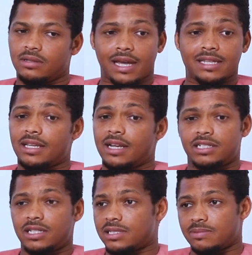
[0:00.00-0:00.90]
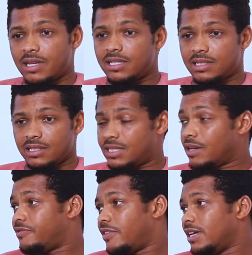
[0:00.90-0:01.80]
Dyson Energy is basically
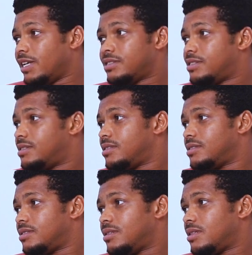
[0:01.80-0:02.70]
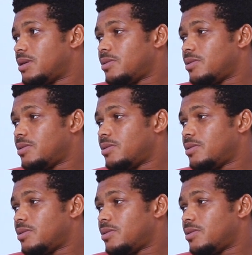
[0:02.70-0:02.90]
self financed. Mm-hmm.